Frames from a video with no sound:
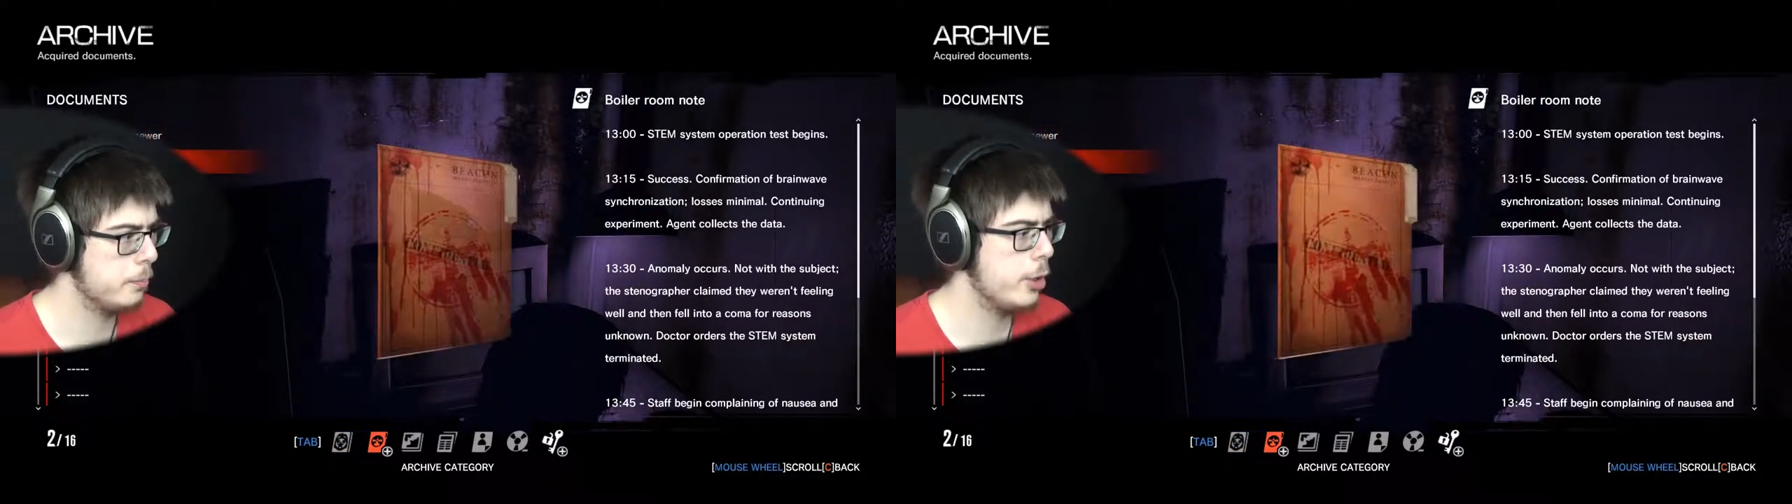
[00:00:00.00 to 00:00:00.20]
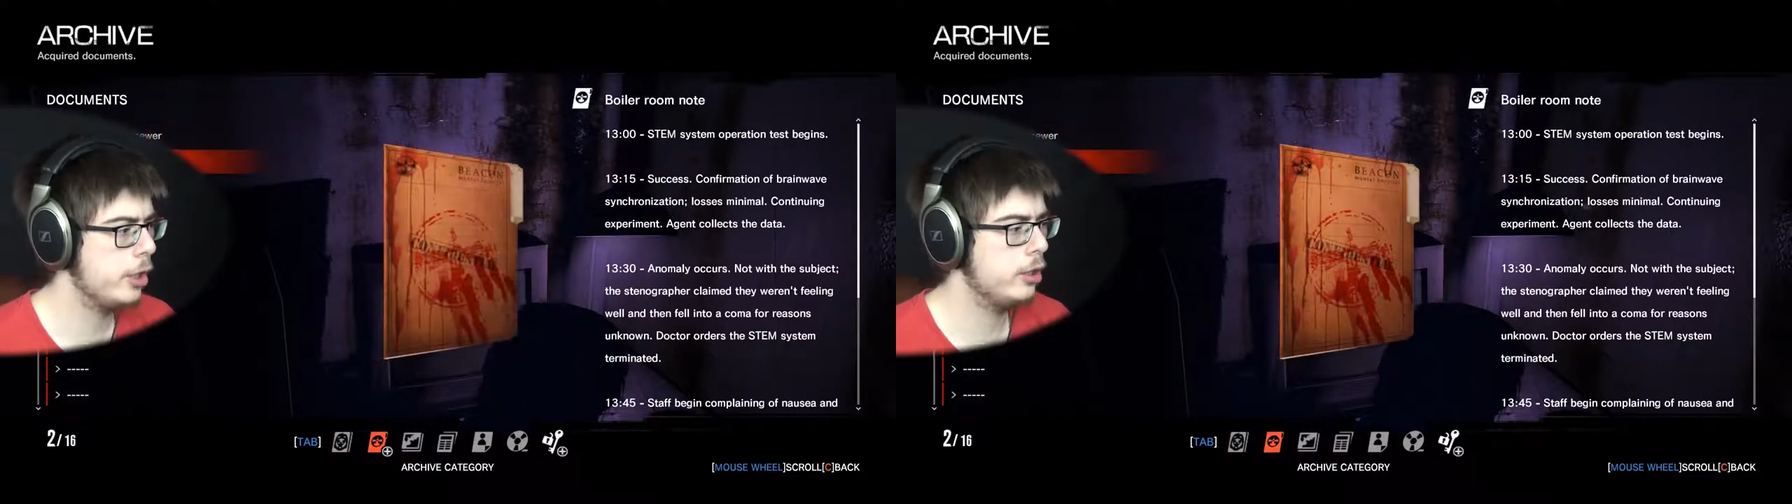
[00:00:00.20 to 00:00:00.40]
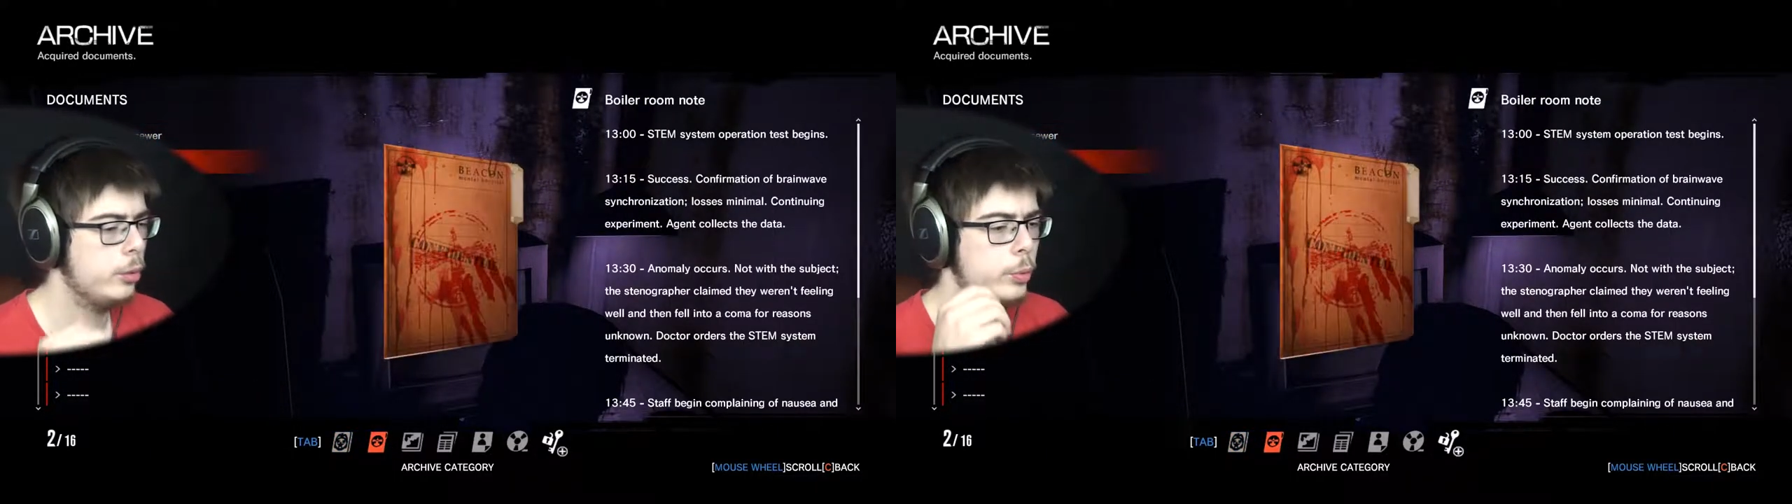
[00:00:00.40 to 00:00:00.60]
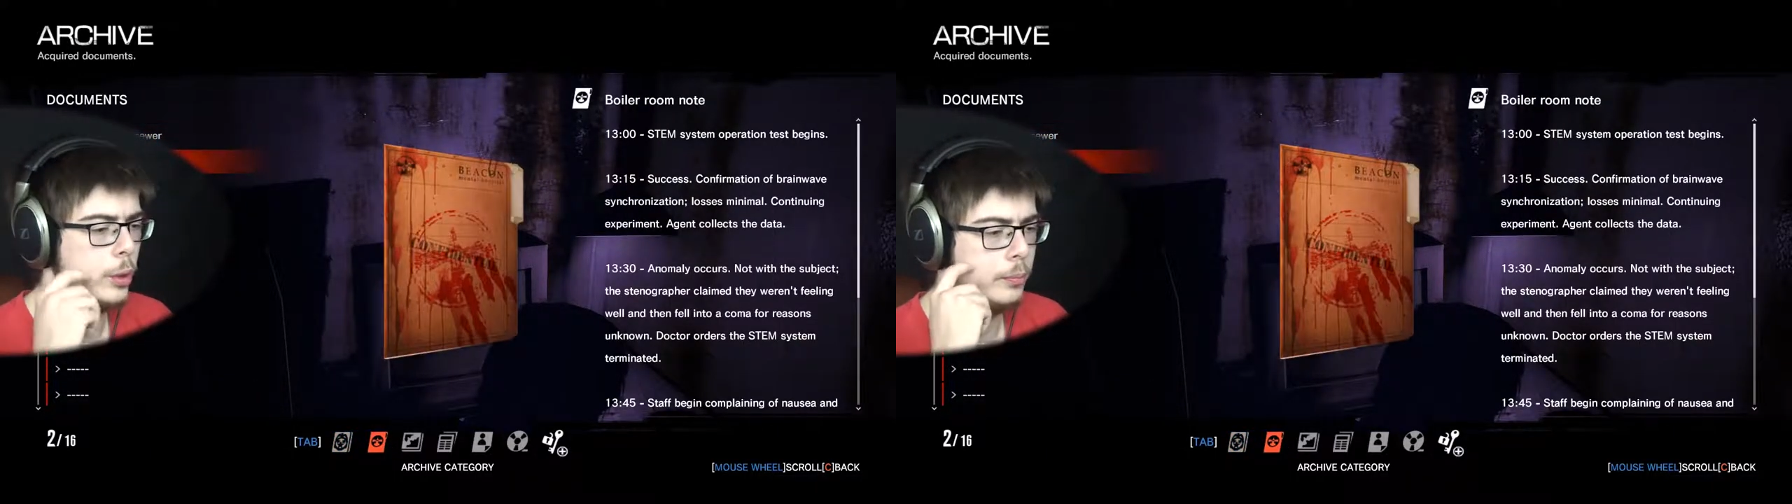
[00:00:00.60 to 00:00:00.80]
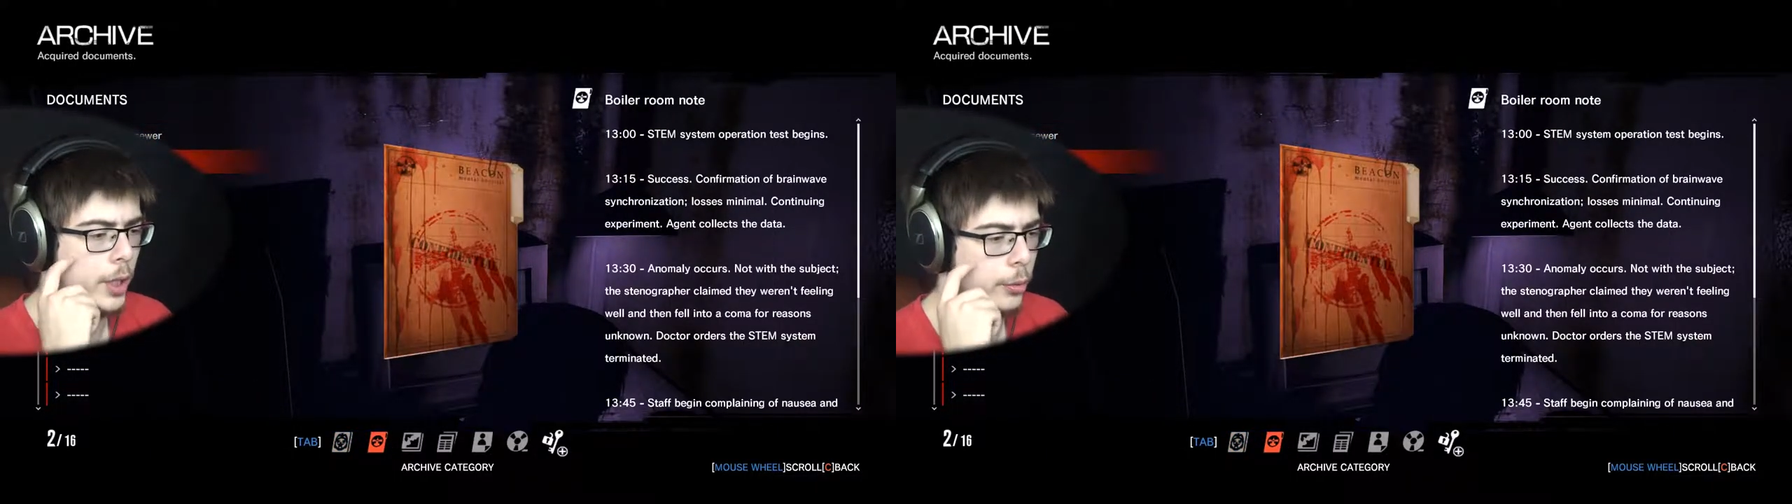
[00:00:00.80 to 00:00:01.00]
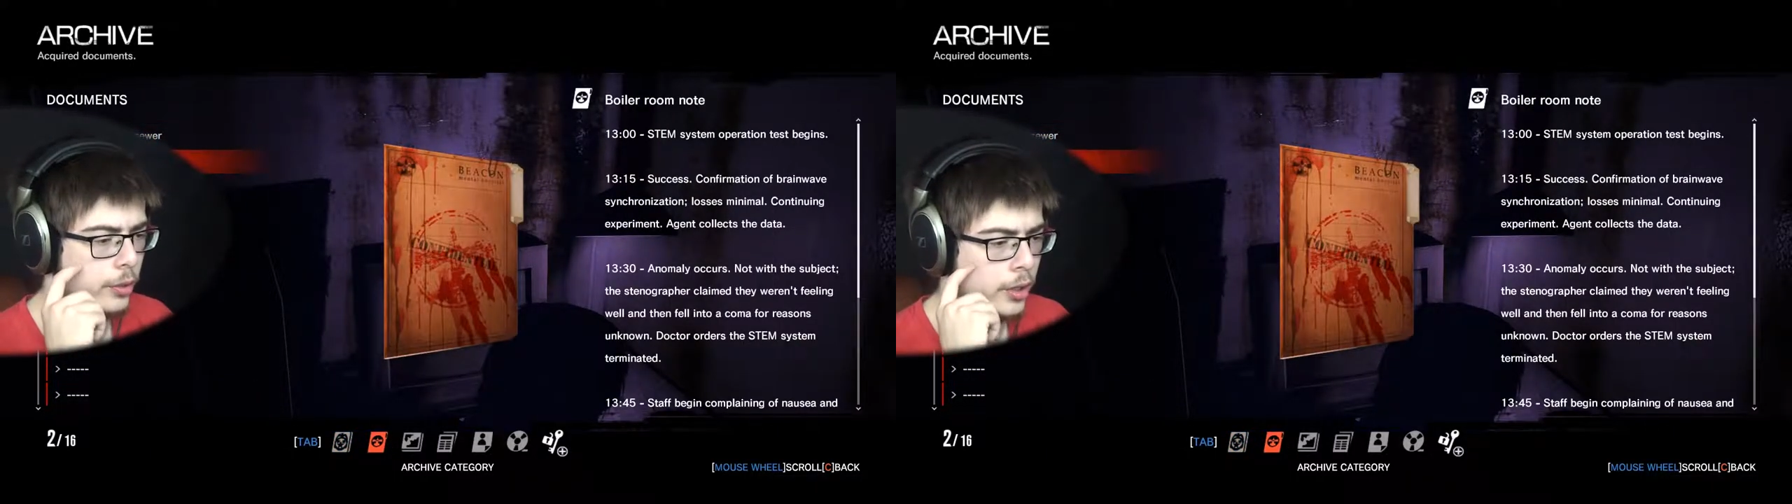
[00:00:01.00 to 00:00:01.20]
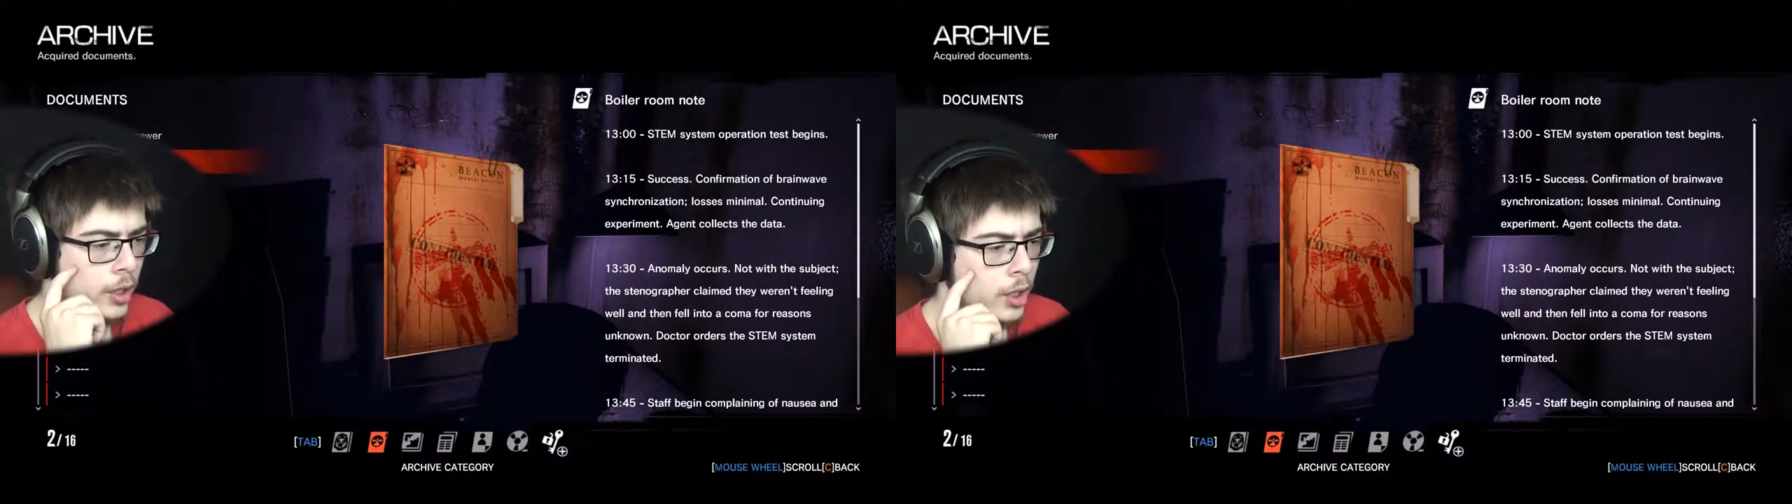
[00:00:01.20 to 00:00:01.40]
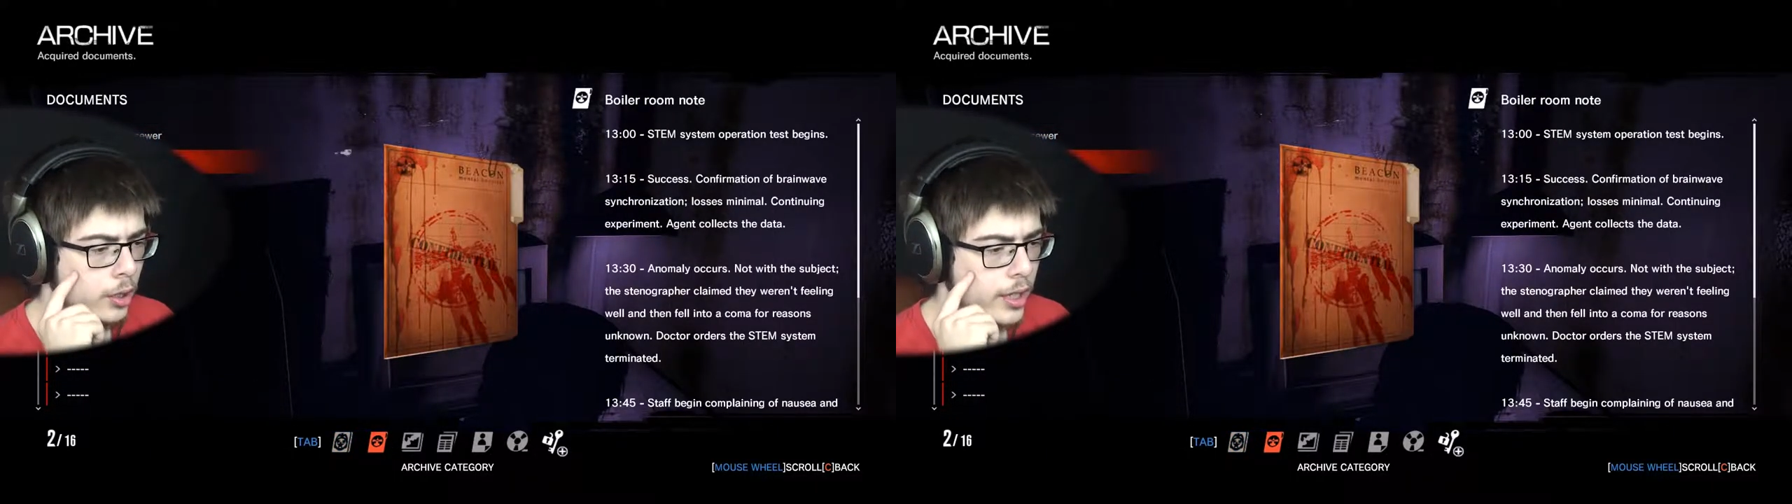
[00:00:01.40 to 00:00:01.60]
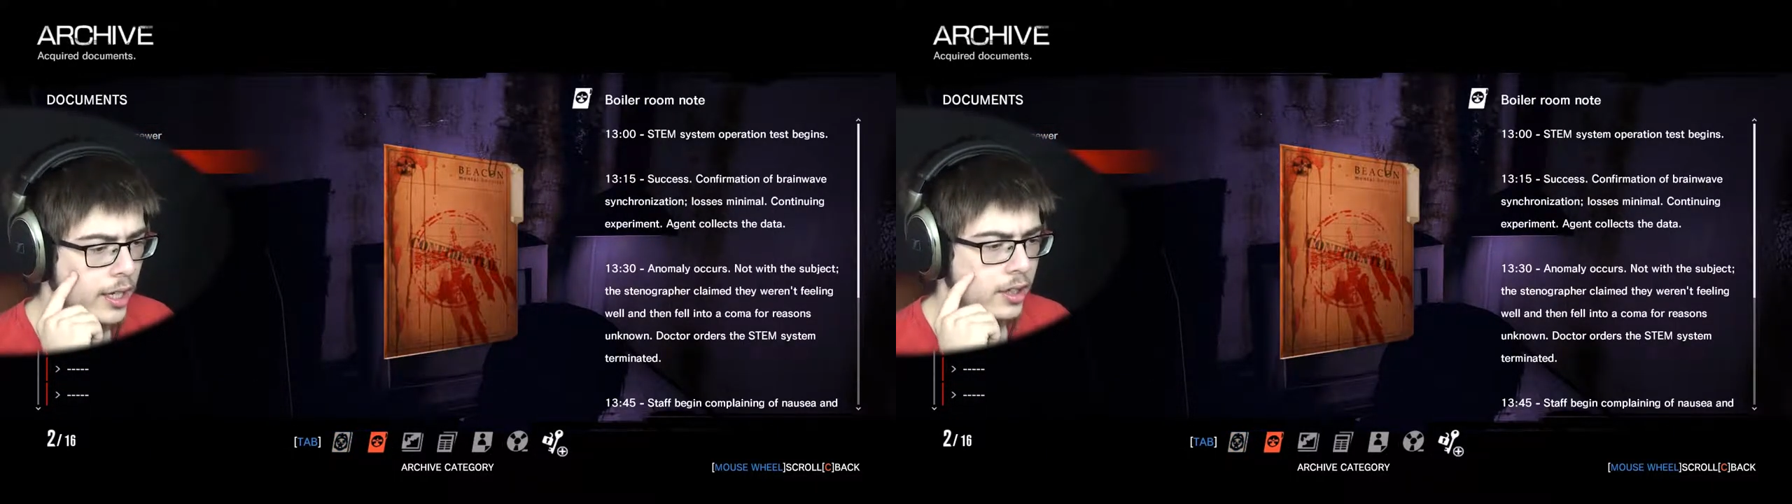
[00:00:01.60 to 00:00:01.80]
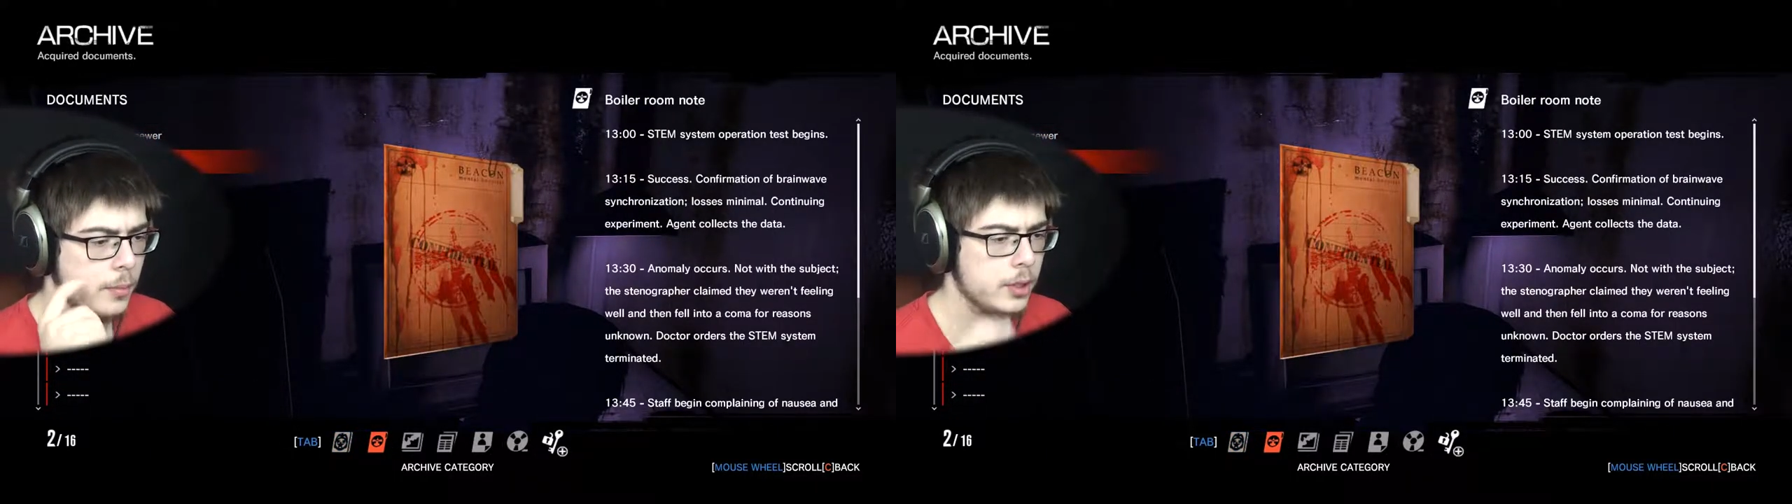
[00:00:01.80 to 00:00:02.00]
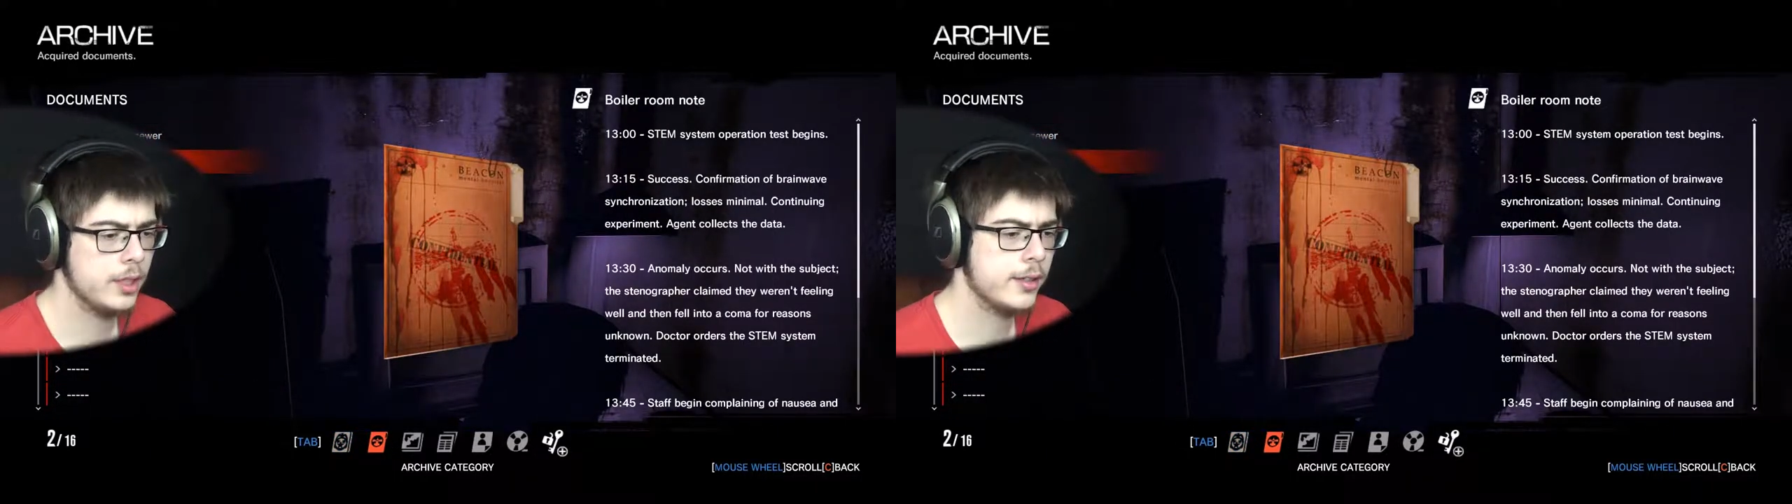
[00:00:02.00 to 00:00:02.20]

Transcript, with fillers: Boiler room note. Okay, anomaly